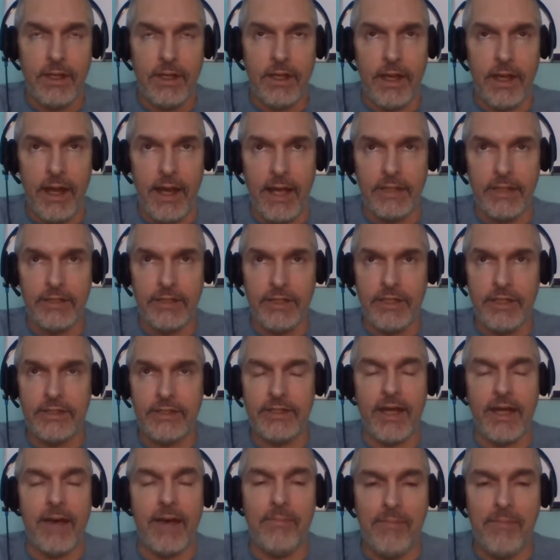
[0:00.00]
And actually,
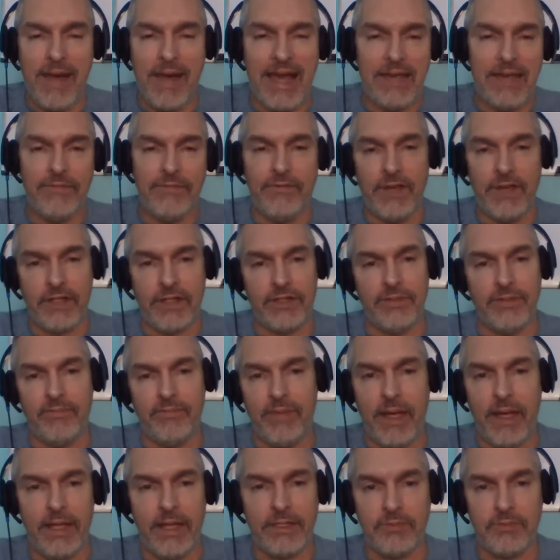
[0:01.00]
it's not my fiction
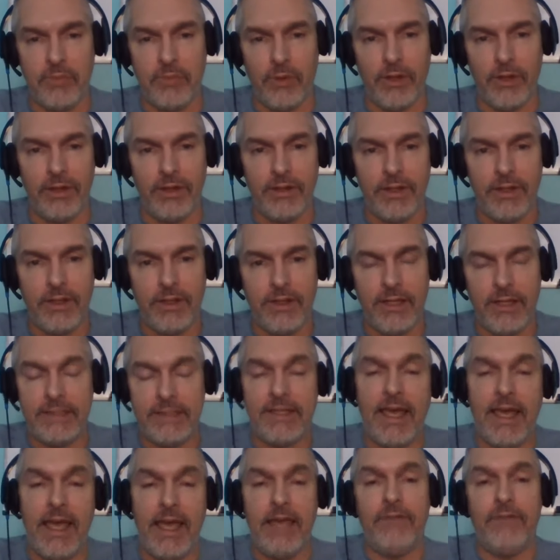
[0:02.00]
passport.
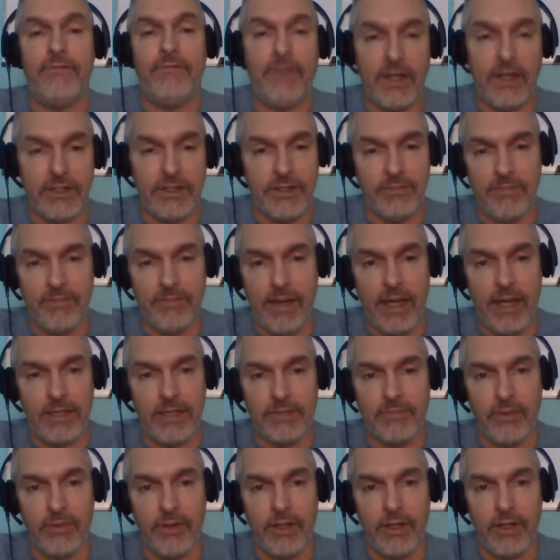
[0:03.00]
It's a fiction
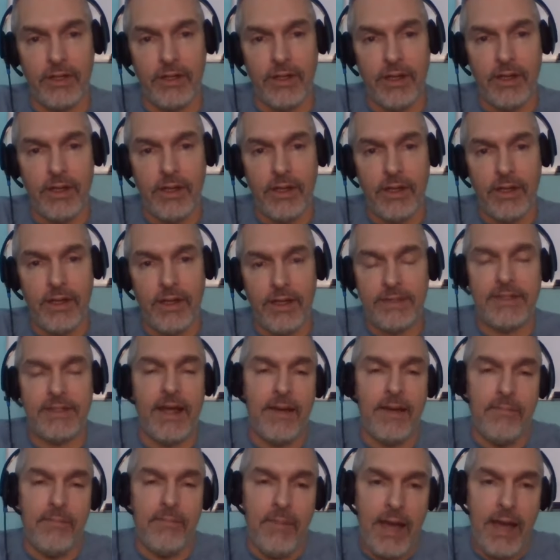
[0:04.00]
passport. It's
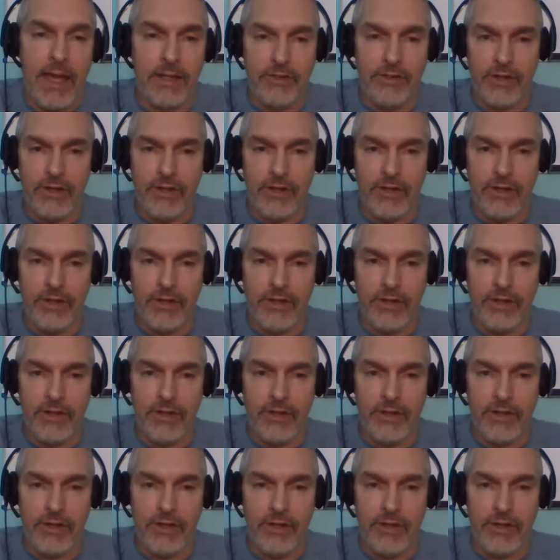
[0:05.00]
not my